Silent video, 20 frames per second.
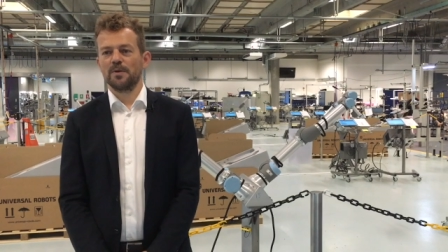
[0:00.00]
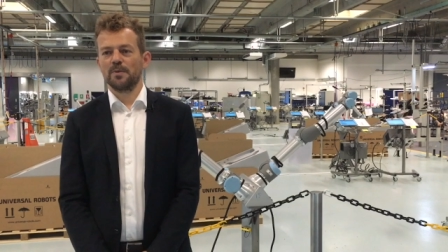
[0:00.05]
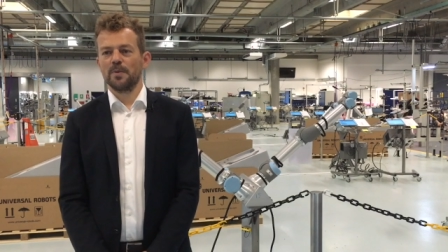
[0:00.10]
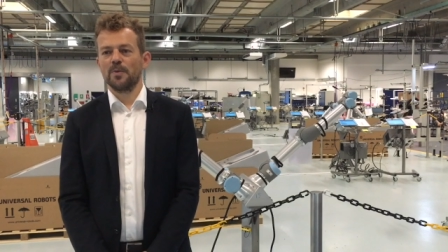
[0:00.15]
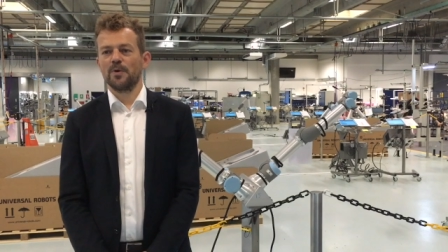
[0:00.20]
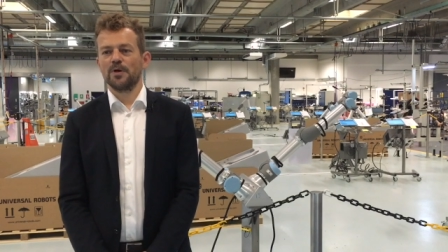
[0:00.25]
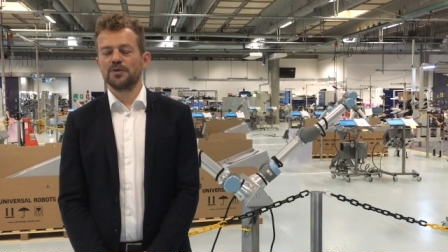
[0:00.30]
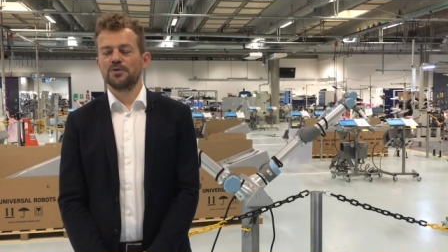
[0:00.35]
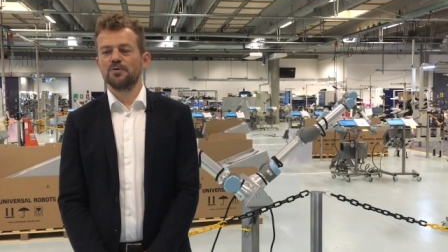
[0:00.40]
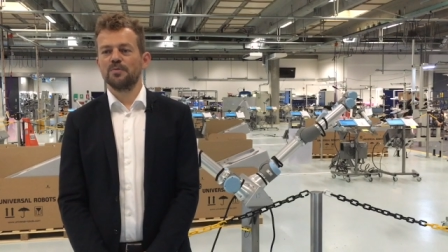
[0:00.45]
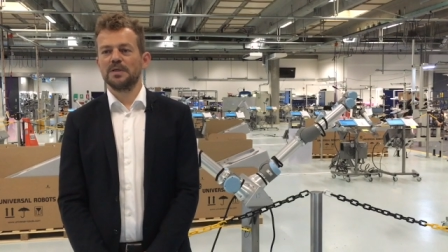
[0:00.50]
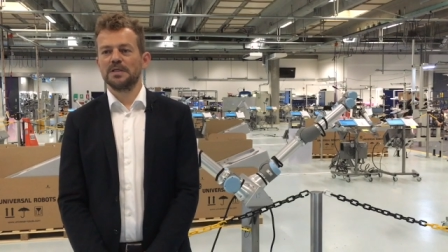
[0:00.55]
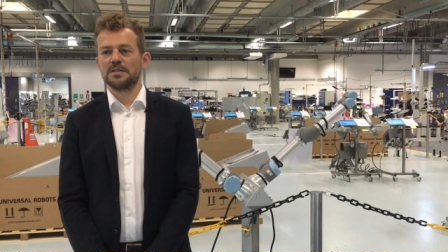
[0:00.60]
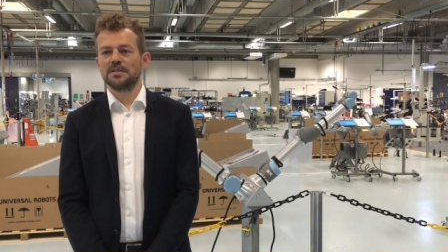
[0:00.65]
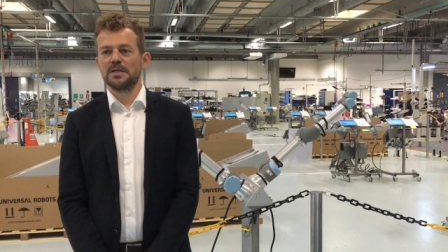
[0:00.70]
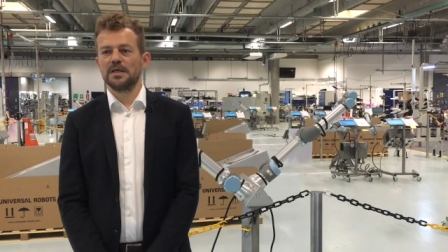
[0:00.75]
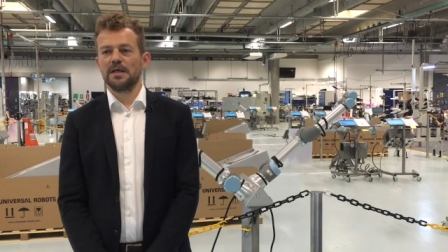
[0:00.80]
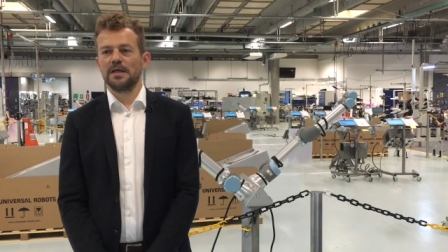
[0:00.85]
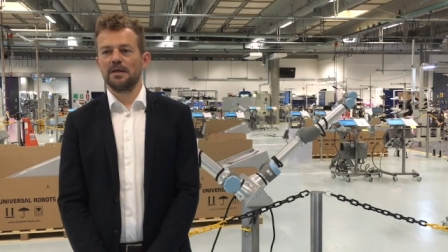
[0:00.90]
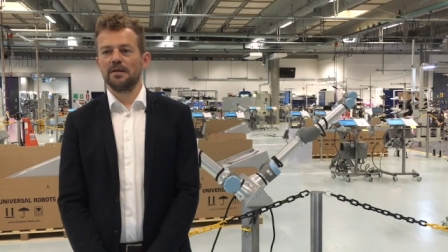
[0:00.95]
and we want to
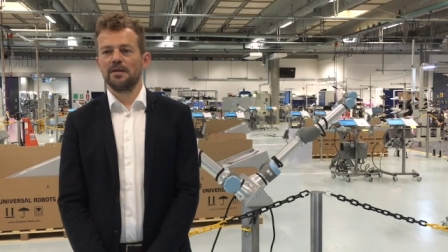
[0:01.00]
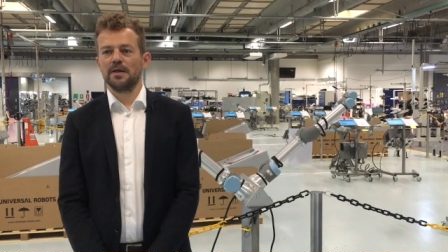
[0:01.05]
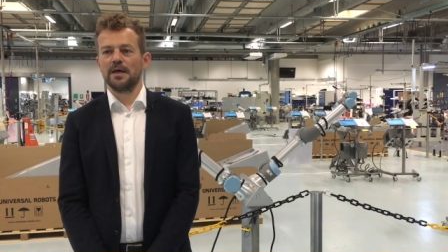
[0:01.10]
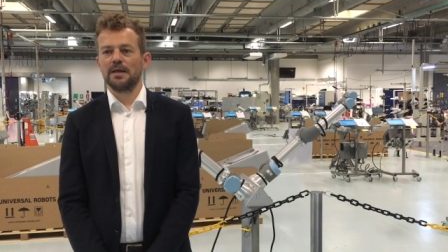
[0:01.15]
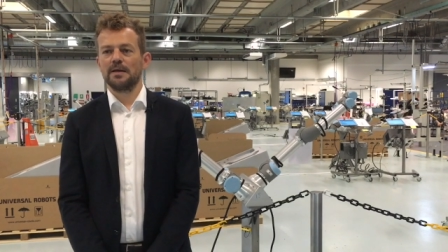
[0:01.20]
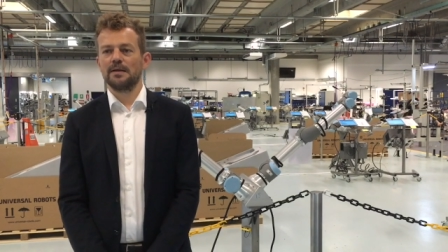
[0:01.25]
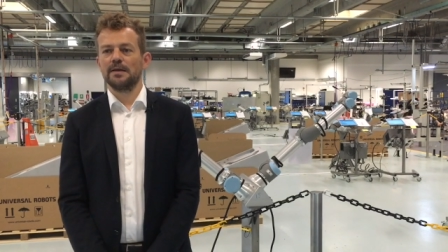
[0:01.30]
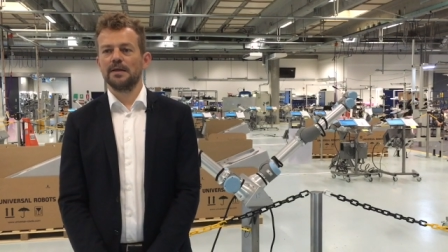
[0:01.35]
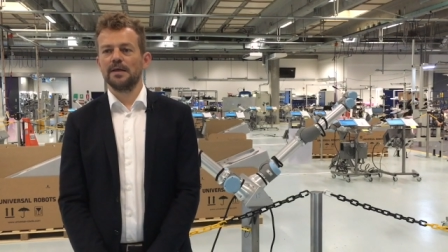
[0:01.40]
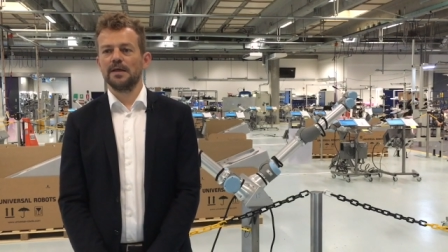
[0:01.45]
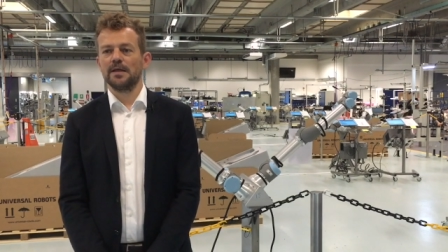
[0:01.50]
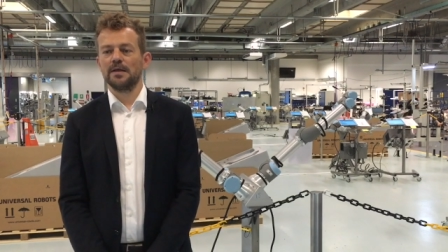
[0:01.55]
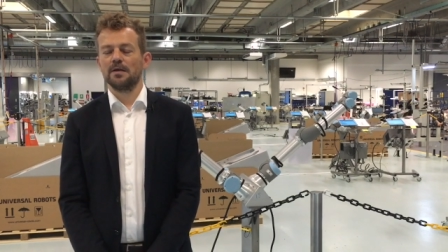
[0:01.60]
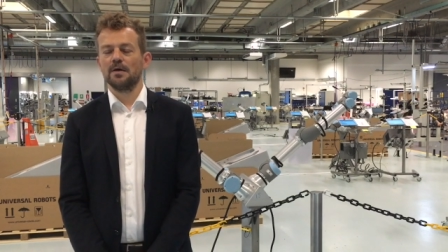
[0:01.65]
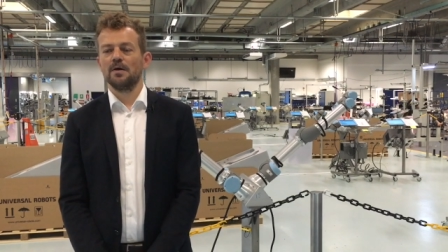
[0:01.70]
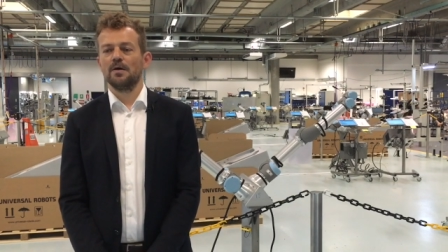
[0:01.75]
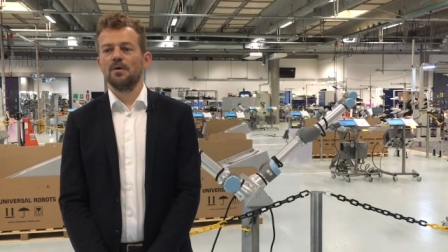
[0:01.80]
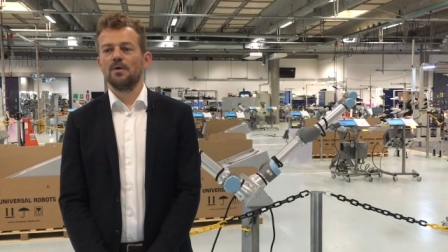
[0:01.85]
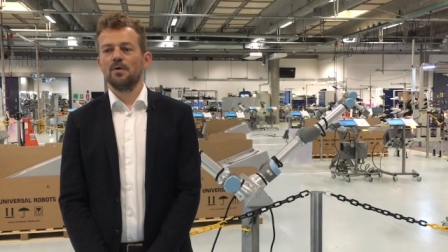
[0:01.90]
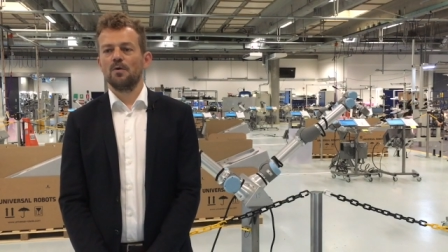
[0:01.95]
maintain that lead
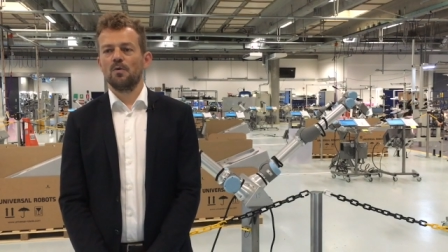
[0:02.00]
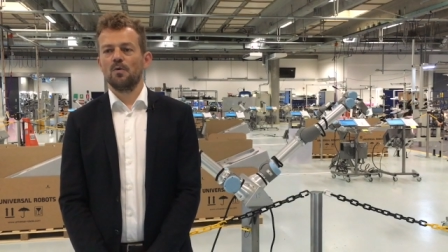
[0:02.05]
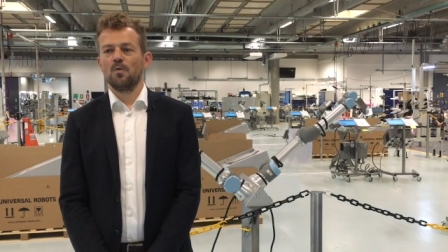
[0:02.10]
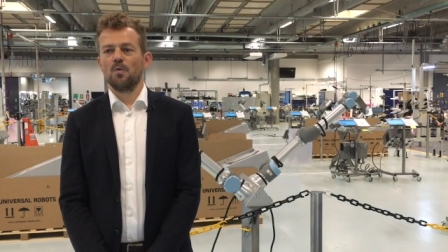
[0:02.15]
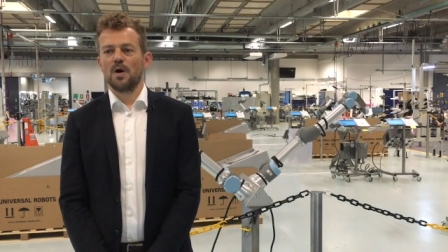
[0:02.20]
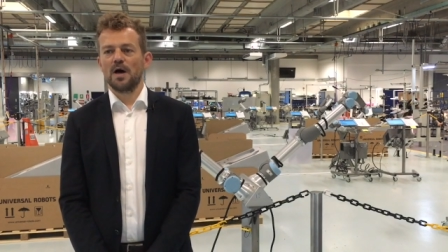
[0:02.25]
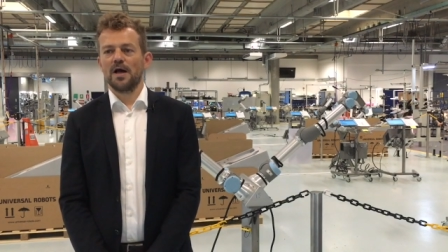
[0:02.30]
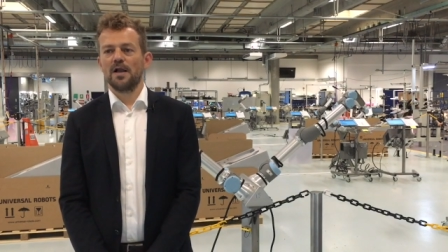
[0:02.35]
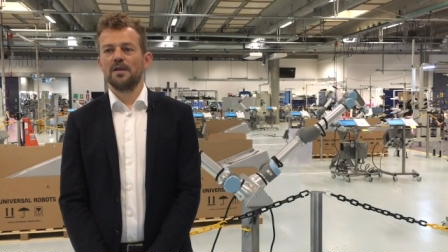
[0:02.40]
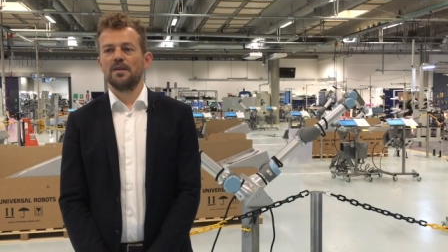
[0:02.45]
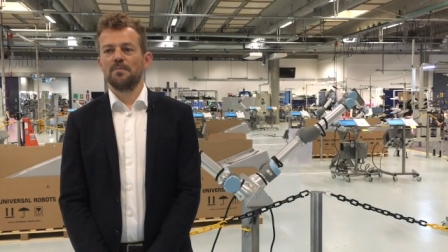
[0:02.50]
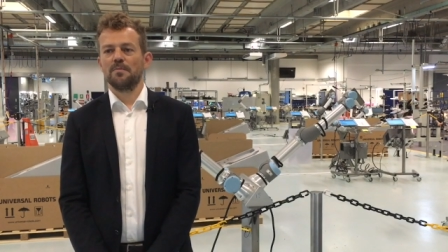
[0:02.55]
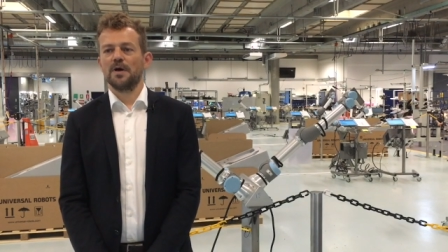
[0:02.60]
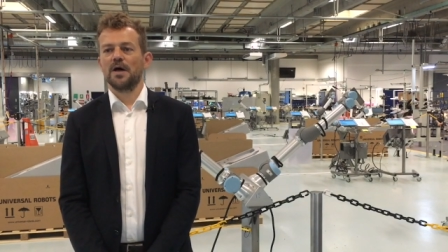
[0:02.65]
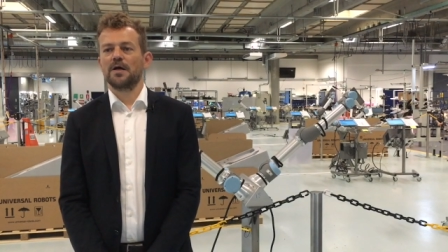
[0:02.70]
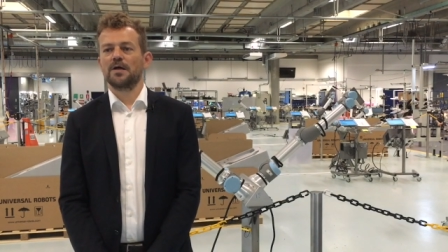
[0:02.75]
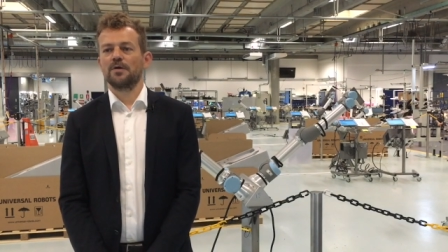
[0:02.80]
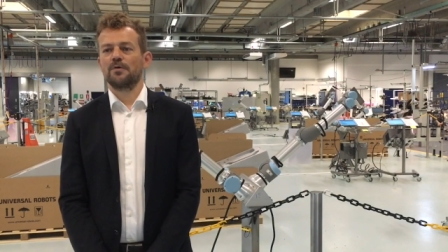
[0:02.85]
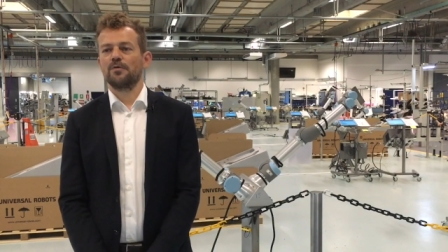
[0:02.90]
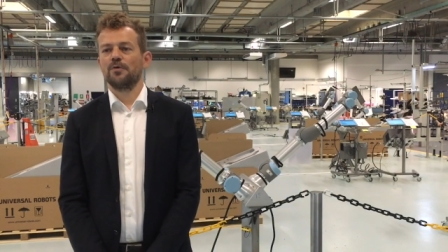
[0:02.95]
while the
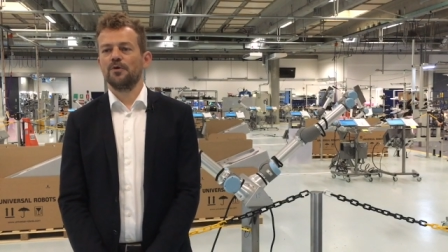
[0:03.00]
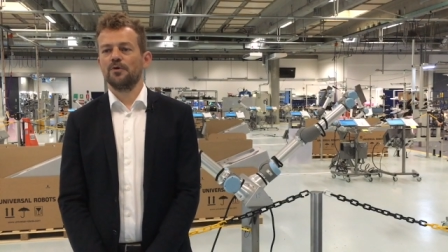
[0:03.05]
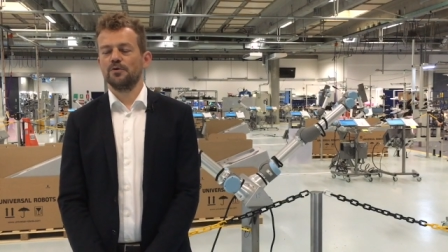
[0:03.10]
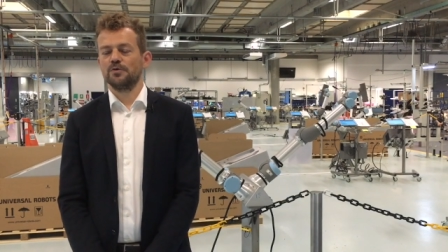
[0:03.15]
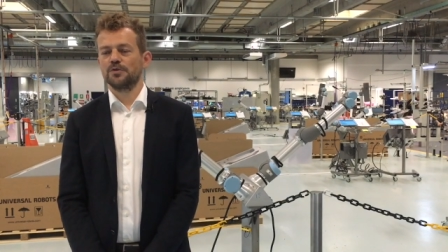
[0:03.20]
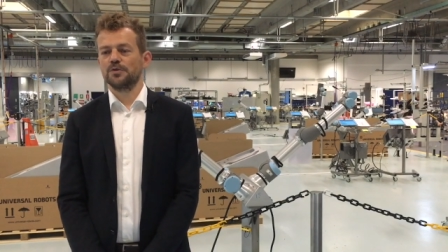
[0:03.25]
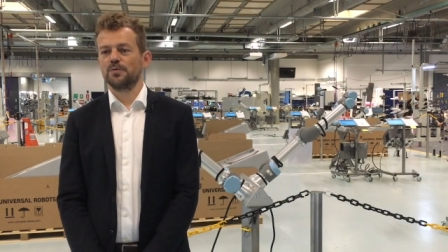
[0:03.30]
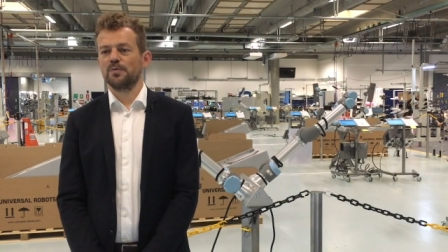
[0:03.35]
market grows.